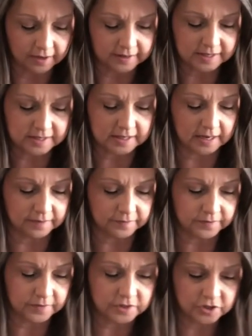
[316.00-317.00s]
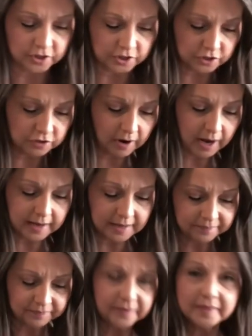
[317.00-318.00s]
this stuff starts drying,
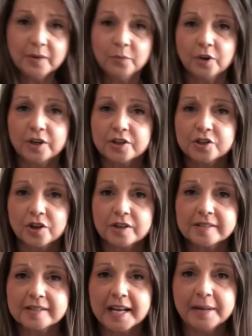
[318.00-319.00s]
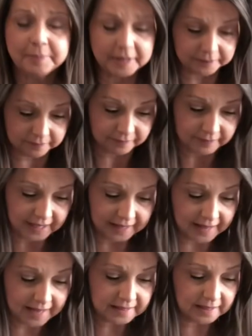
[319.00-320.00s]
then we're going to start stamping, and
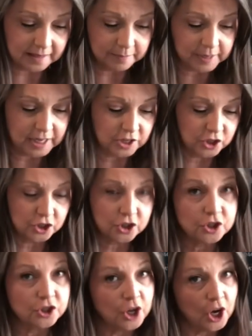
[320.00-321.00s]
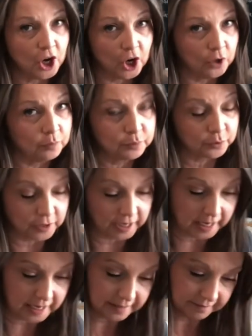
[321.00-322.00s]
that's going to be so pretty.